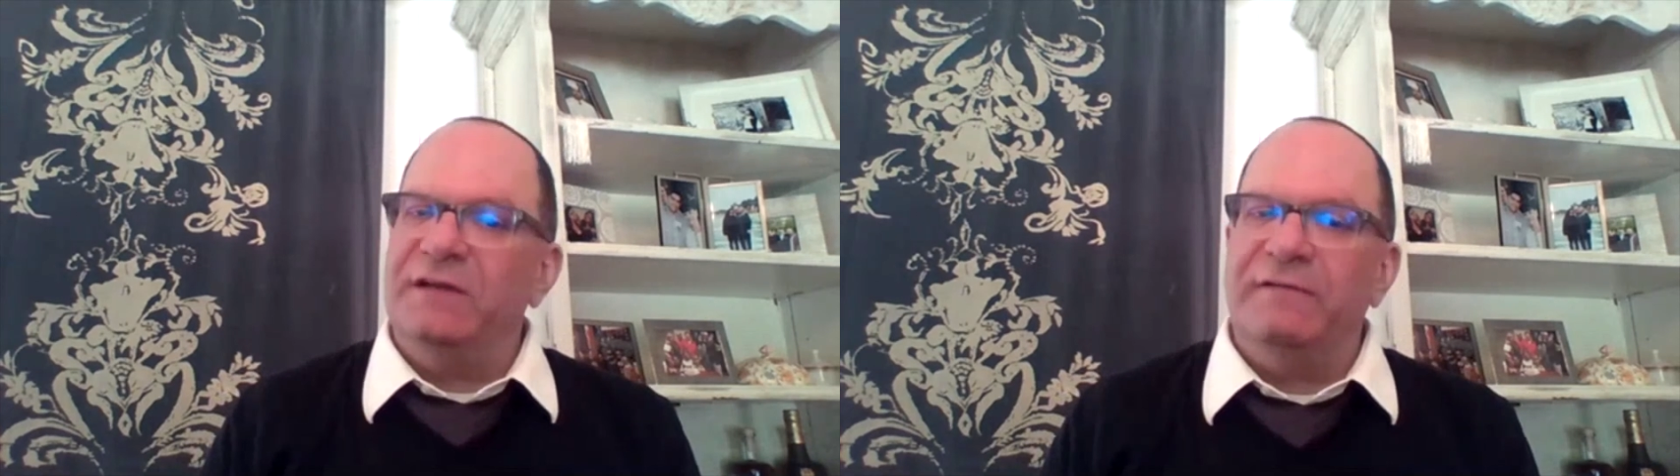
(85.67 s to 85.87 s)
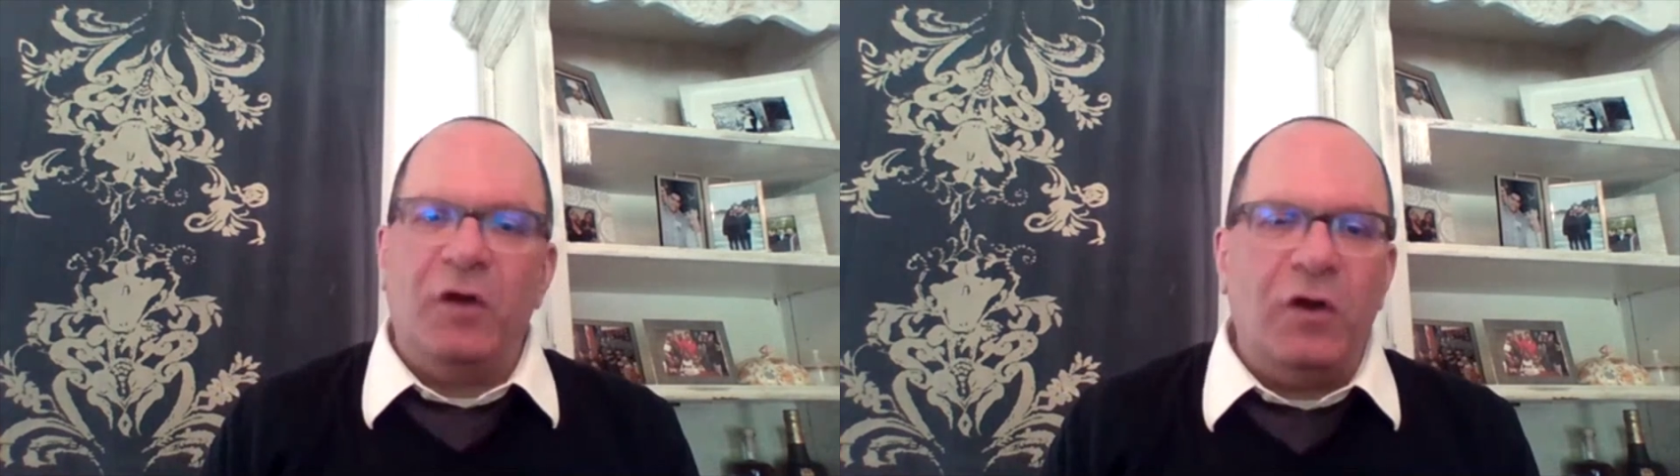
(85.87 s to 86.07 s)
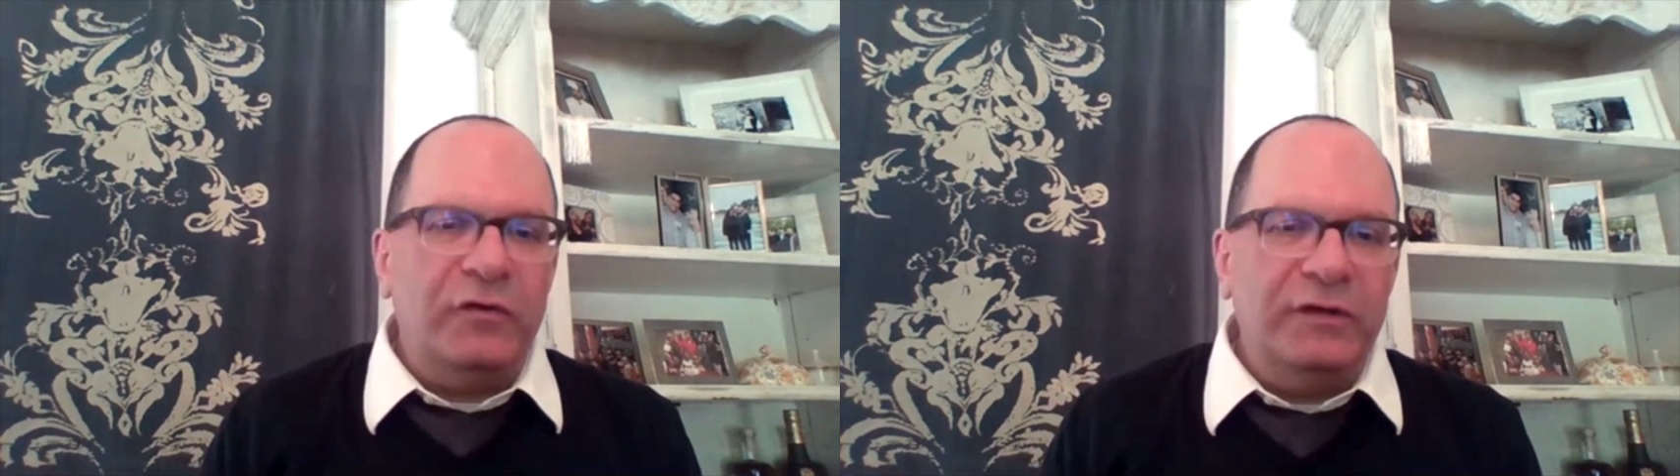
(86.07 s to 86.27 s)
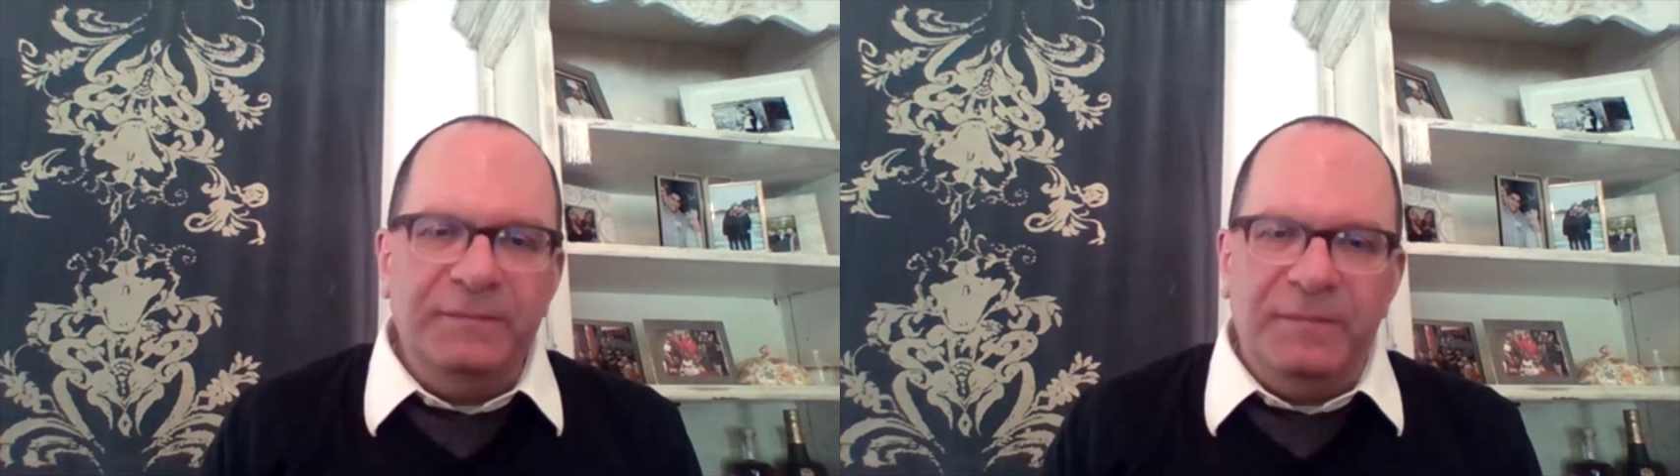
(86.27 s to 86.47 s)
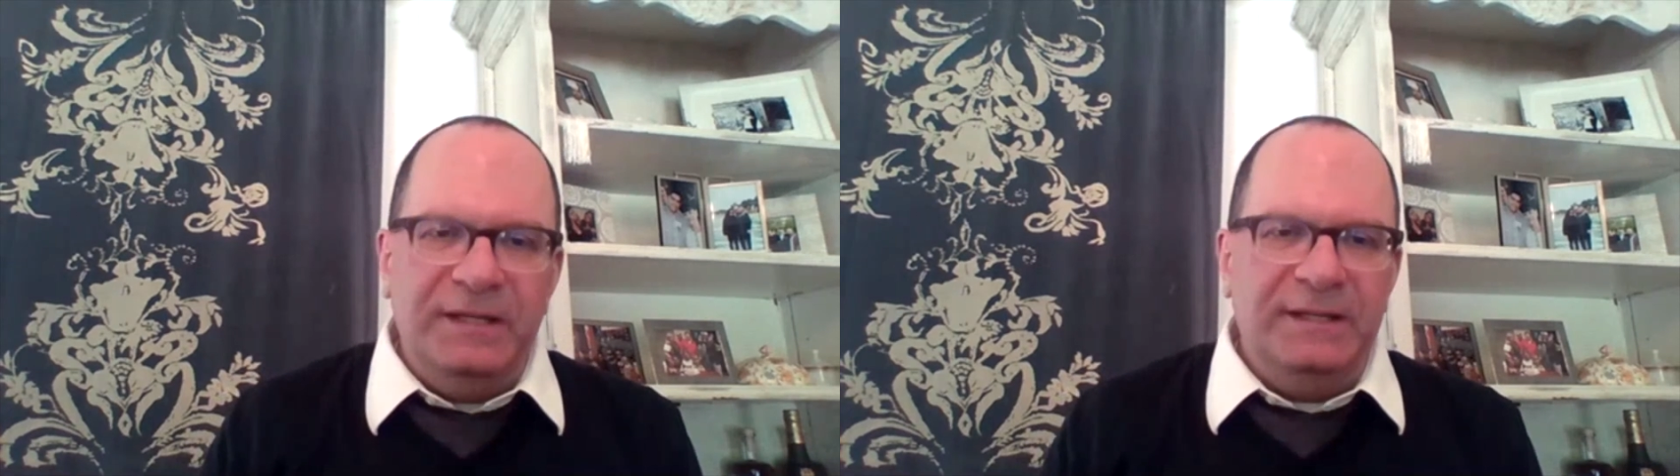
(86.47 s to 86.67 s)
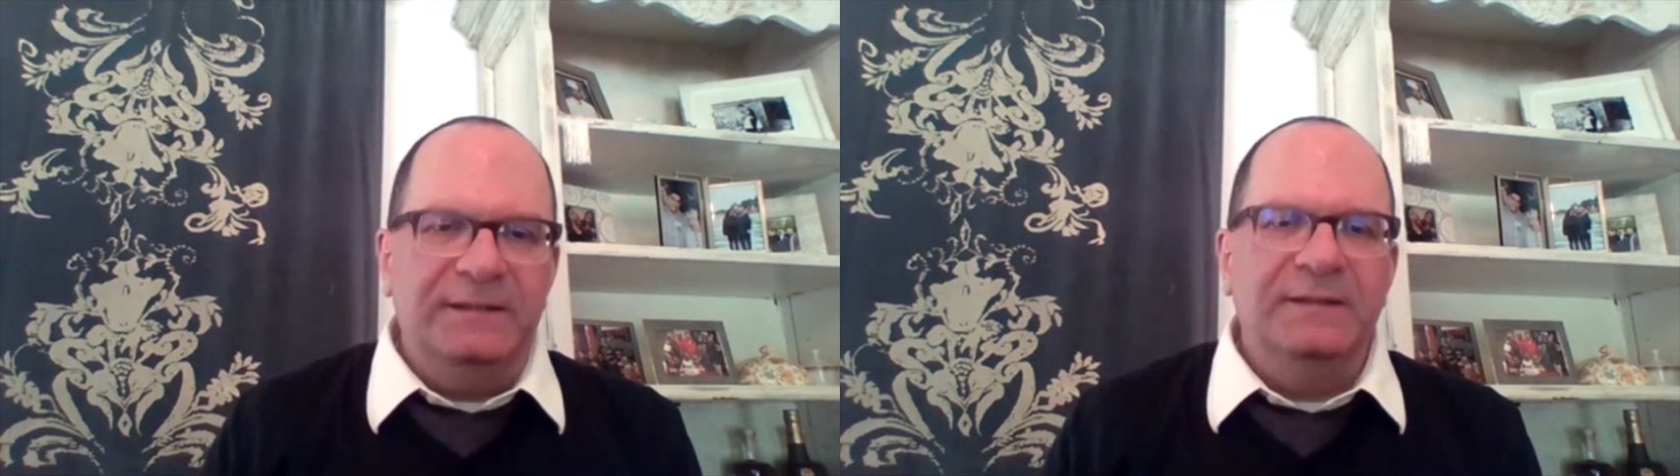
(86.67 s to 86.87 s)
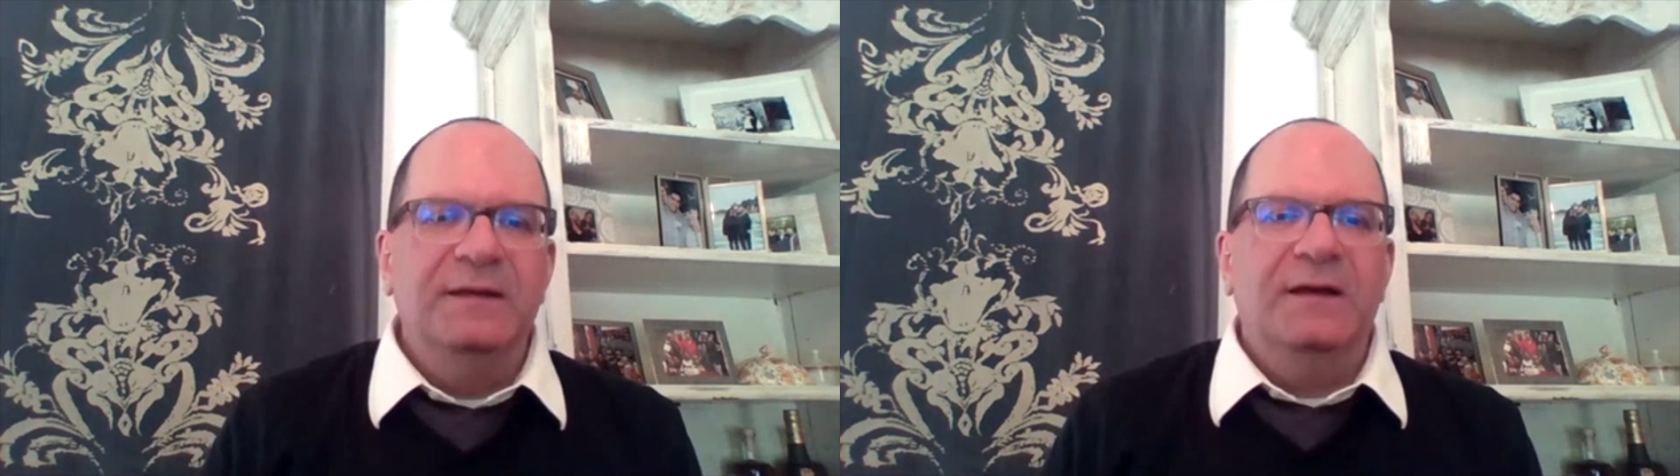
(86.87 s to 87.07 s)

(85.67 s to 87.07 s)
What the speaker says: that have already been